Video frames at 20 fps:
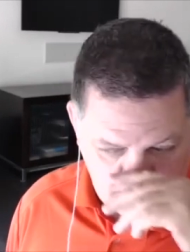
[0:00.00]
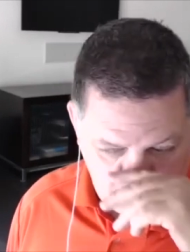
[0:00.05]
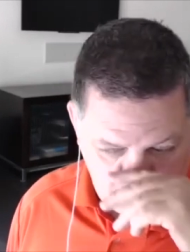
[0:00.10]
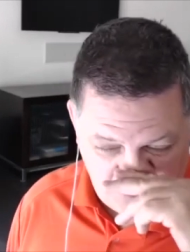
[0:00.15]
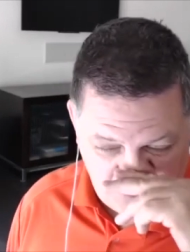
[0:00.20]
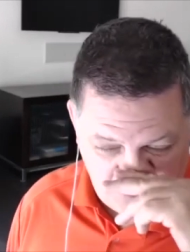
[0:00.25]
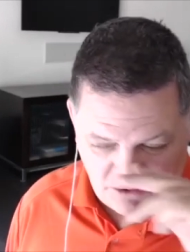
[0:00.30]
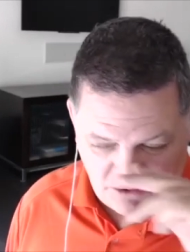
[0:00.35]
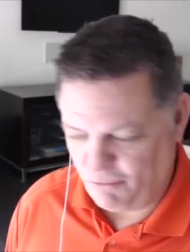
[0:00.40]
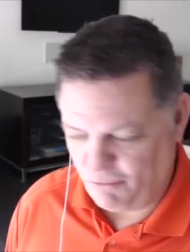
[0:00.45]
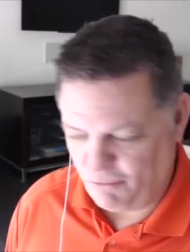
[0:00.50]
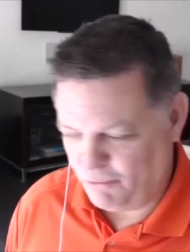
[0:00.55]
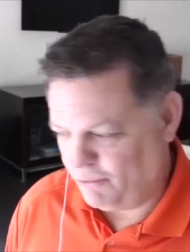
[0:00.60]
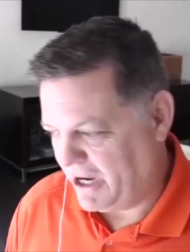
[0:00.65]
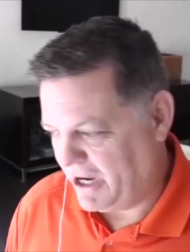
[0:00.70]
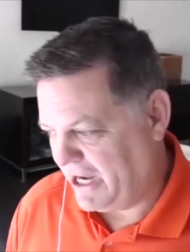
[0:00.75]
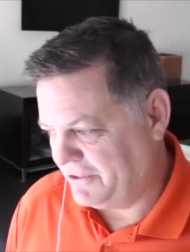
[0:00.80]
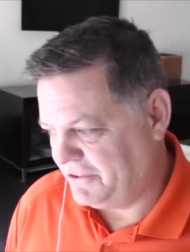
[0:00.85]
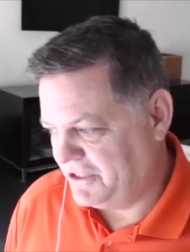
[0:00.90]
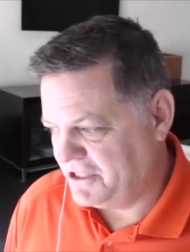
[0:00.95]
but
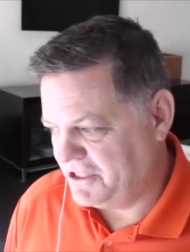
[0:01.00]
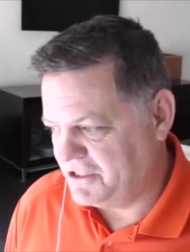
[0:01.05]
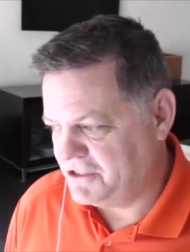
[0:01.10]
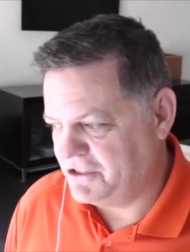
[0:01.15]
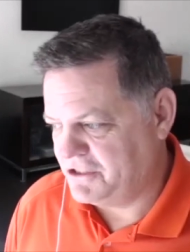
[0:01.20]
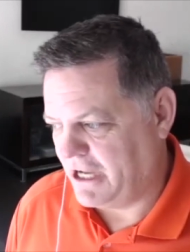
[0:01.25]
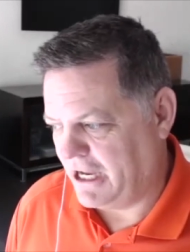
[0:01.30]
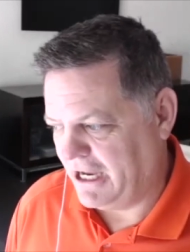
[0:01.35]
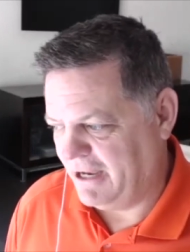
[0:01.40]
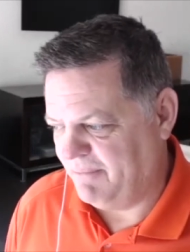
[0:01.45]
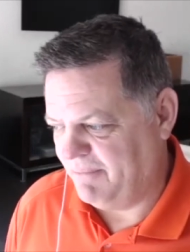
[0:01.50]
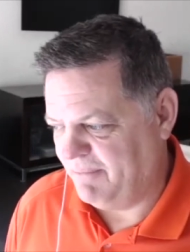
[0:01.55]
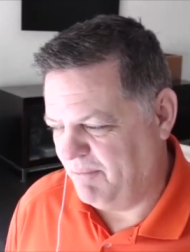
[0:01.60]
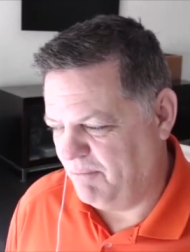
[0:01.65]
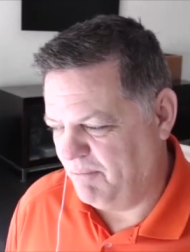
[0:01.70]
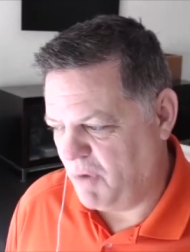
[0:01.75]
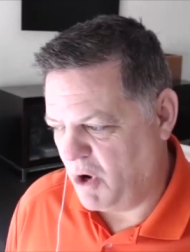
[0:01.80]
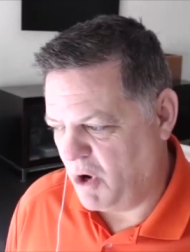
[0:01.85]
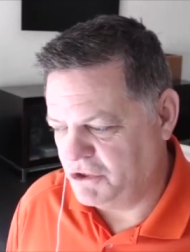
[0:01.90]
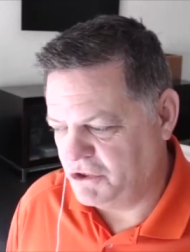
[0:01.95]
at this time,
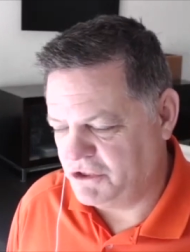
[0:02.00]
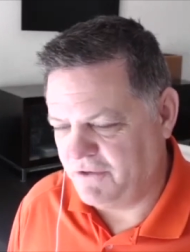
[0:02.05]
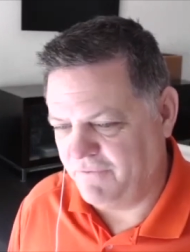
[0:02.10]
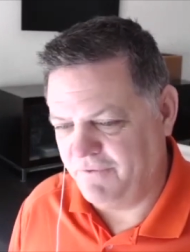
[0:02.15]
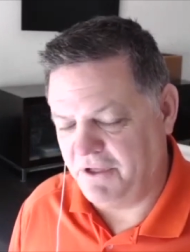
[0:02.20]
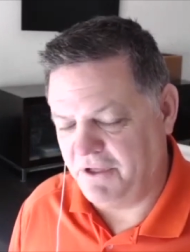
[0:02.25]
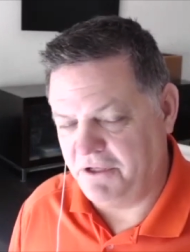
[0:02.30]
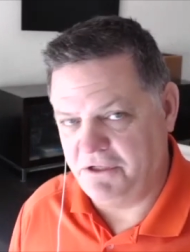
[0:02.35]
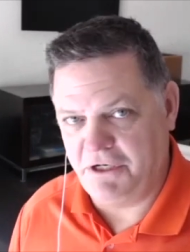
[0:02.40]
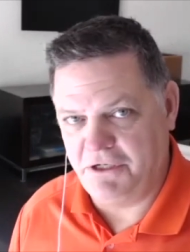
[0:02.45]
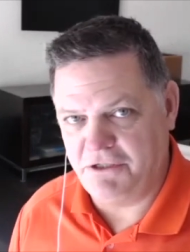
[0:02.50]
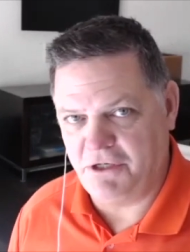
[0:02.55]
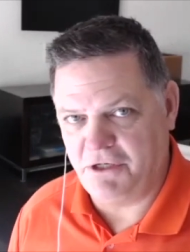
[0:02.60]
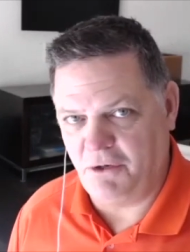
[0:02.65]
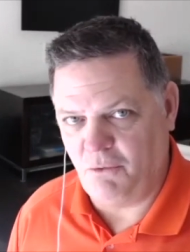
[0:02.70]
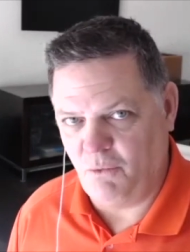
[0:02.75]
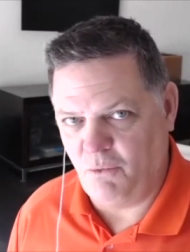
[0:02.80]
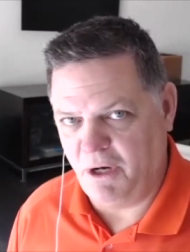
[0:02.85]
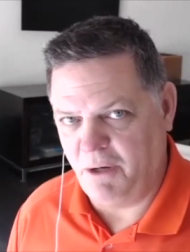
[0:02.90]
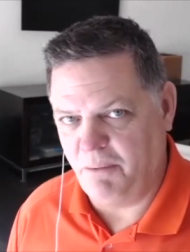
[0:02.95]
most of the decent
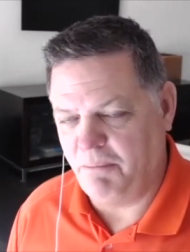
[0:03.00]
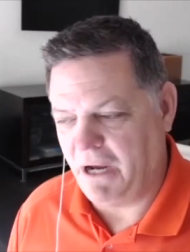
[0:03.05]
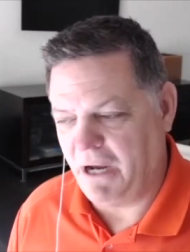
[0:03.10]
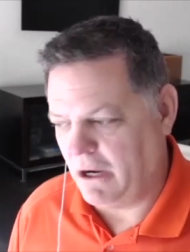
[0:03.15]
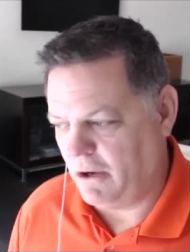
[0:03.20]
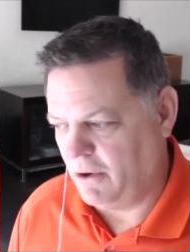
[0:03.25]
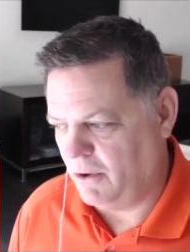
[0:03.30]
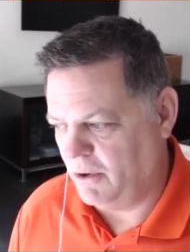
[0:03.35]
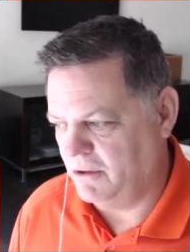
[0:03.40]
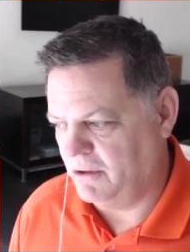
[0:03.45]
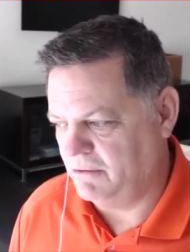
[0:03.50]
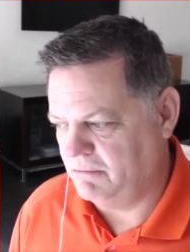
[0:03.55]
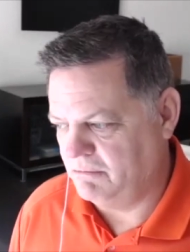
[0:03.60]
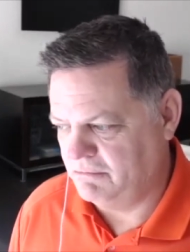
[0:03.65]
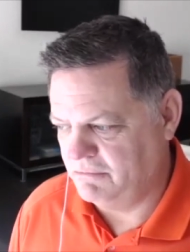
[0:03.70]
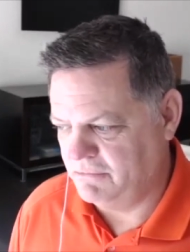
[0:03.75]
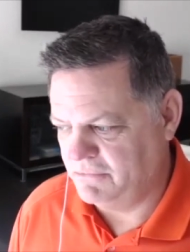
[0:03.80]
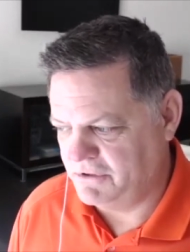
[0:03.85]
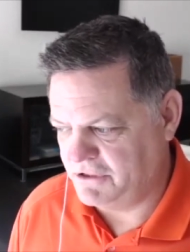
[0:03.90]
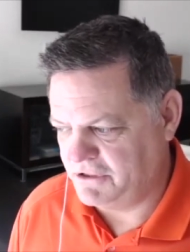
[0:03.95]
wind powered
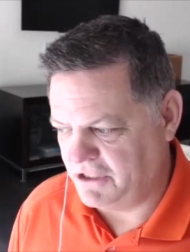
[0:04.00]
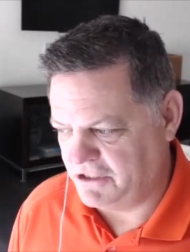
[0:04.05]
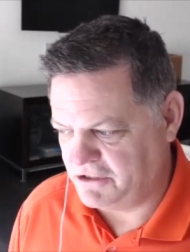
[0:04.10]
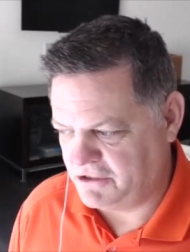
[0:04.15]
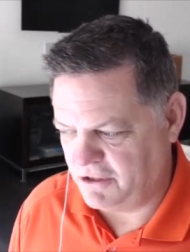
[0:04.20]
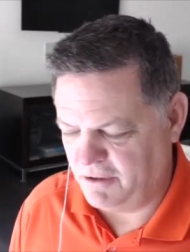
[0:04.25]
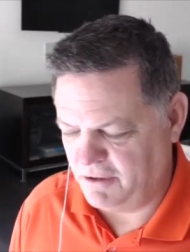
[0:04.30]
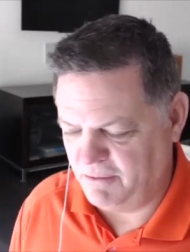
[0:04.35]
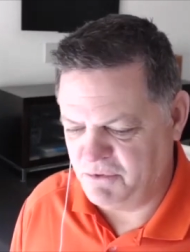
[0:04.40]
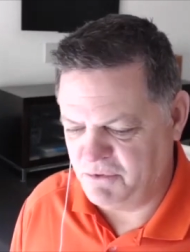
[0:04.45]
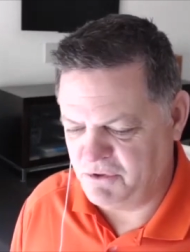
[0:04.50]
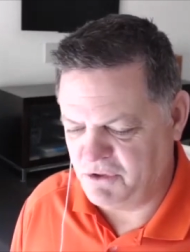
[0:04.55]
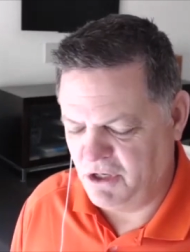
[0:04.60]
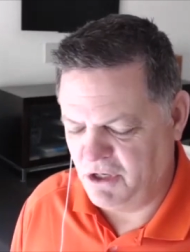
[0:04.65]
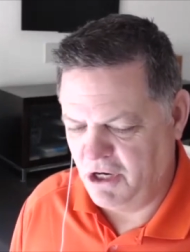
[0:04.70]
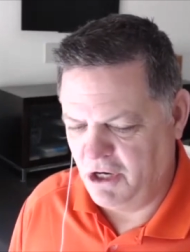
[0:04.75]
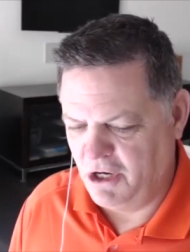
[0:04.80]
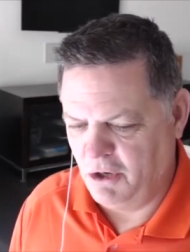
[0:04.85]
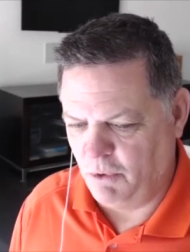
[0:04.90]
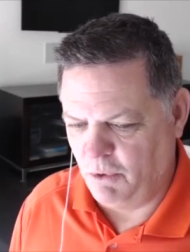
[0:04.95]
systems
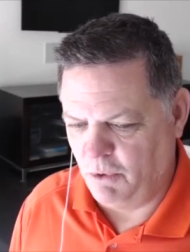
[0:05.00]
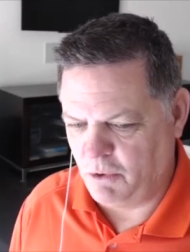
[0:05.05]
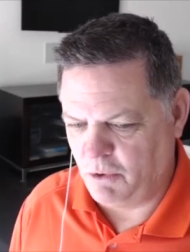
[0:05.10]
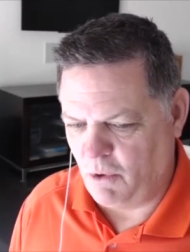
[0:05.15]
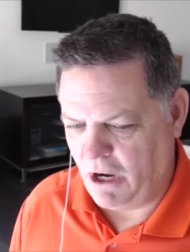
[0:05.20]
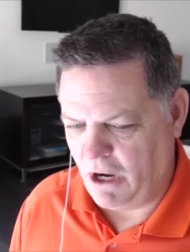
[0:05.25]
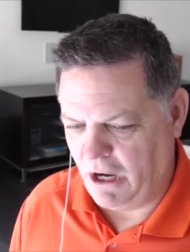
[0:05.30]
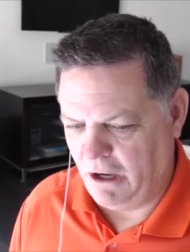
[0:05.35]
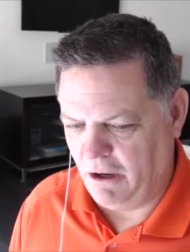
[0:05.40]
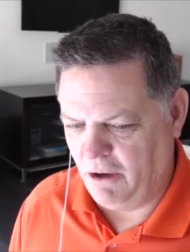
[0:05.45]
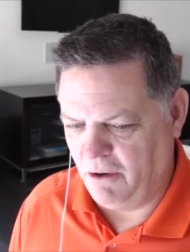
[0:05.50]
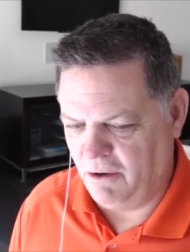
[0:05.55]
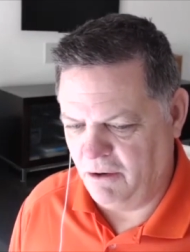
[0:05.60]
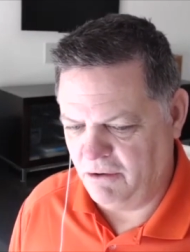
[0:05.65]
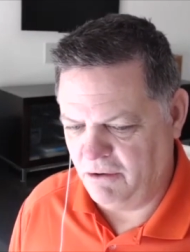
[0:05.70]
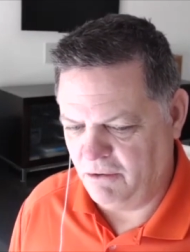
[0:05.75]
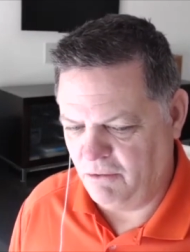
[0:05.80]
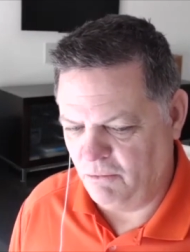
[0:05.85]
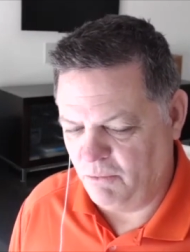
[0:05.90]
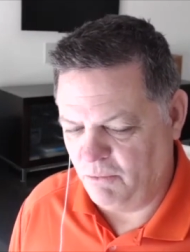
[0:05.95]

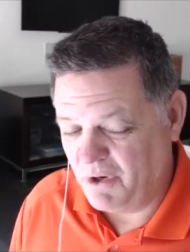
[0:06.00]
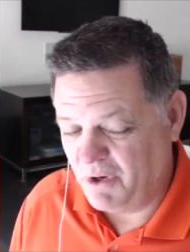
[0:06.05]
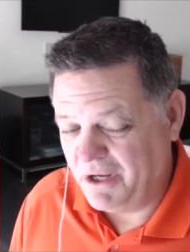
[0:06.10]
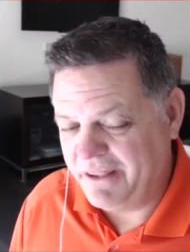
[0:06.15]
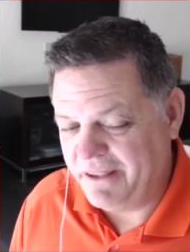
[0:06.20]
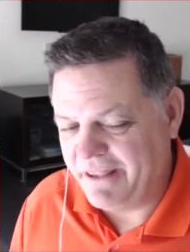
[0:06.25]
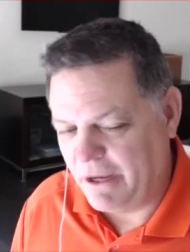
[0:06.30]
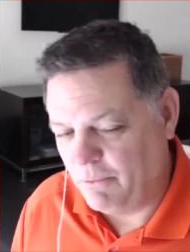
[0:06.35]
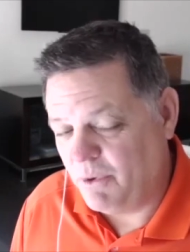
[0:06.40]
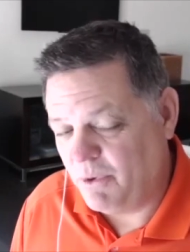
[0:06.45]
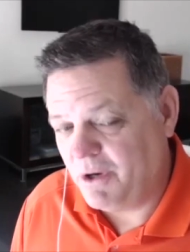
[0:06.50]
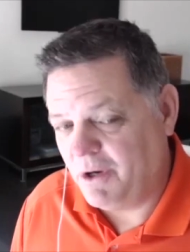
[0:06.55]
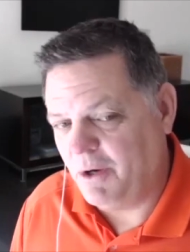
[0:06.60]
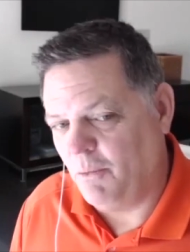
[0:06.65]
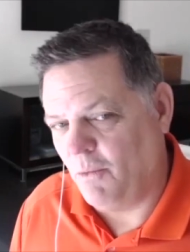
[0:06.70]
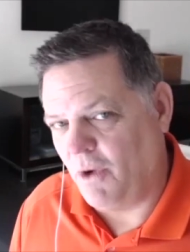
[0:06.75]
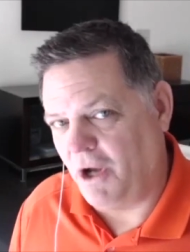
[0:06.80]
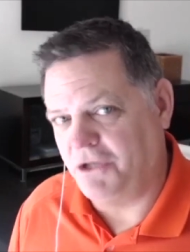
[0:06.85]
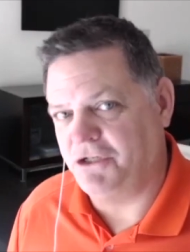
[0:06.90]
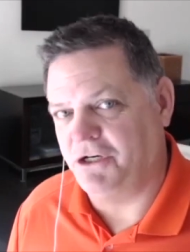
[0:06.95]
require really, they really
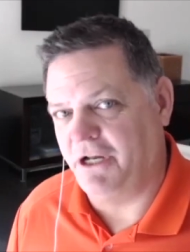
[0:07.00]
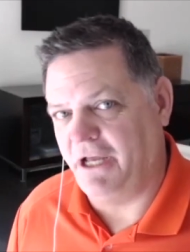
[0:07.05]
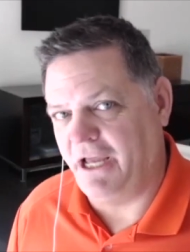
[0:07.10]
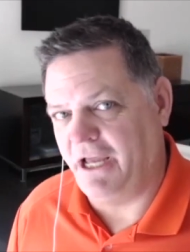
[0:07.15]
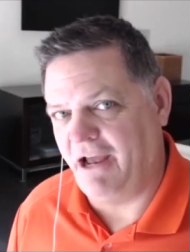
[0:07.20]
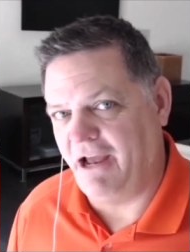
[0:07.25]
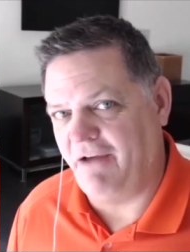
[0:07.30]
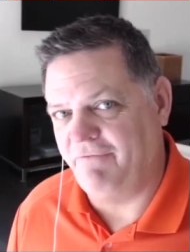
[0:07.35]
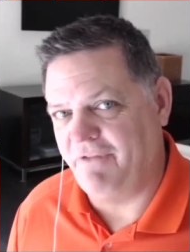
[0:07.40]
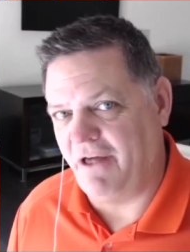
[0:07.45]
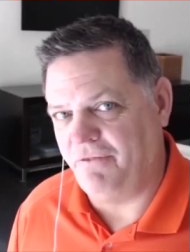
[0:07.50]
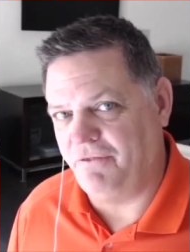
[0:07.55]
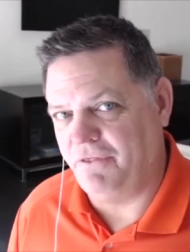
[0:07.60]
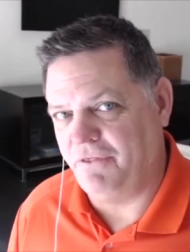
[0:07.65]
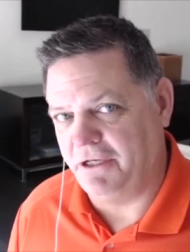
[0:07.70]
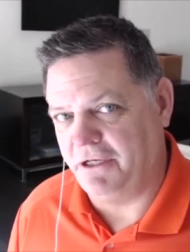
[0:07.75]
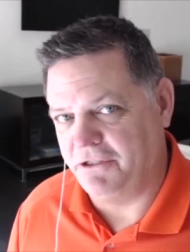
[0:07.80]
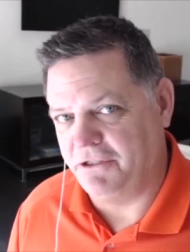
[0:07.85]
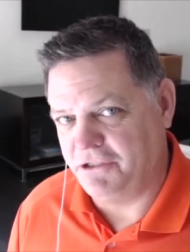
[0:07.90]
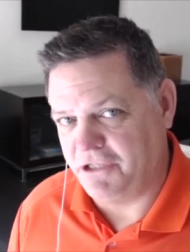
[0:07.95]
want you to have that
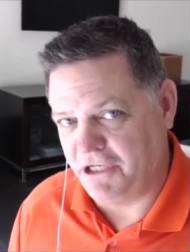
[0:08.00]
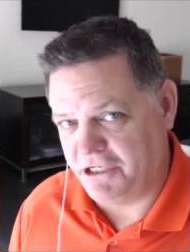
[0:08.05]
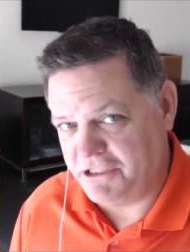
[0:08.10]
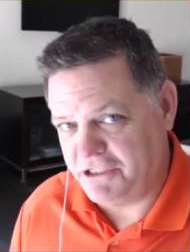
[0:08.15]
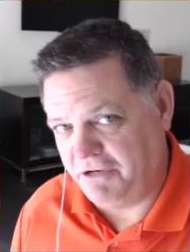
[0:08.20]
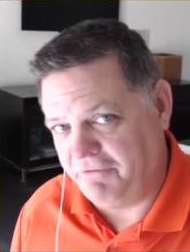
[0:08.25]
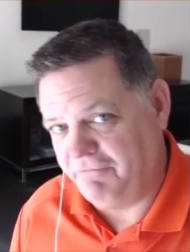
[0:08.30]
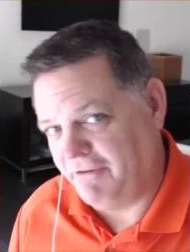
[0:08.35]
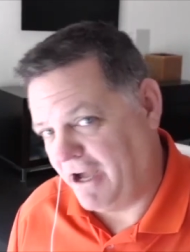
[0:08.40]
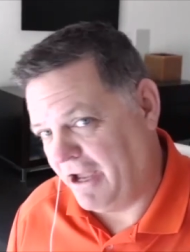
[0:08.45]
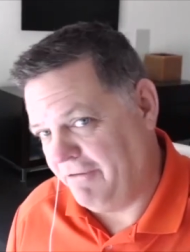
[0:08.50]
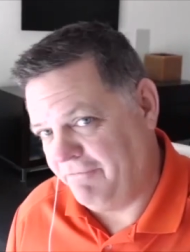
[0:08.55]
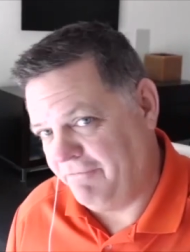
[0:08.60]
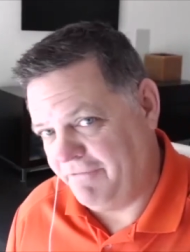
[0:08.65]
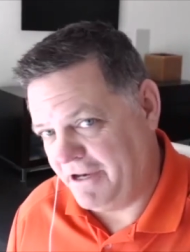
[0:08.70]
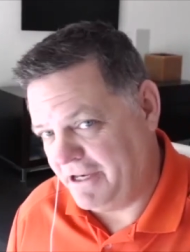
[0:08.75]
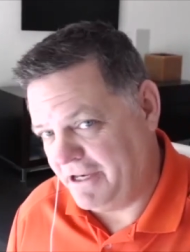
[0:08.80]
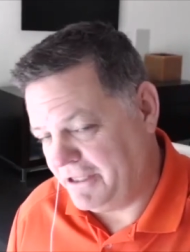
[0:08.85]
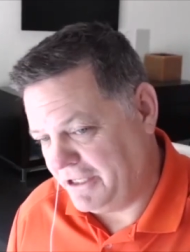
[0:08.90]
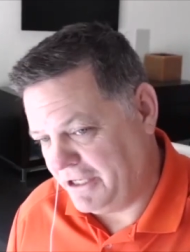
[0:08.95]
thing 65
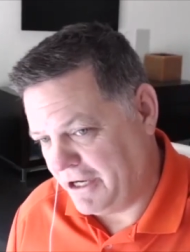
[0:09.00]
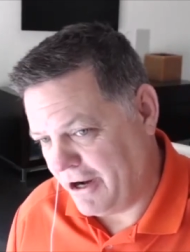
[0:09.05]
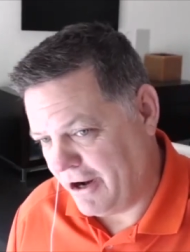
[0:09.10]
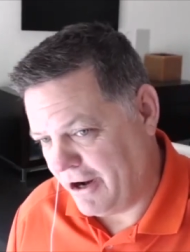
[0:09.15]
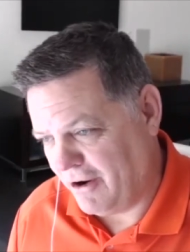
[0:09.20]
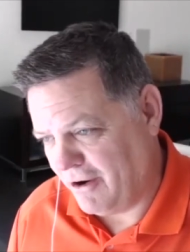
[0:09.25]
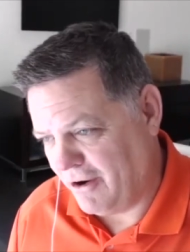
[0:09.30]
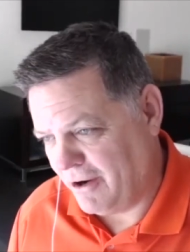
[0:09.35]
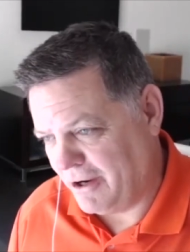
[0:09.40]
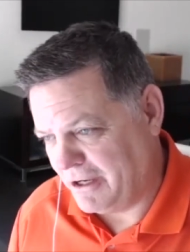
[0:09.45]
feet in the air.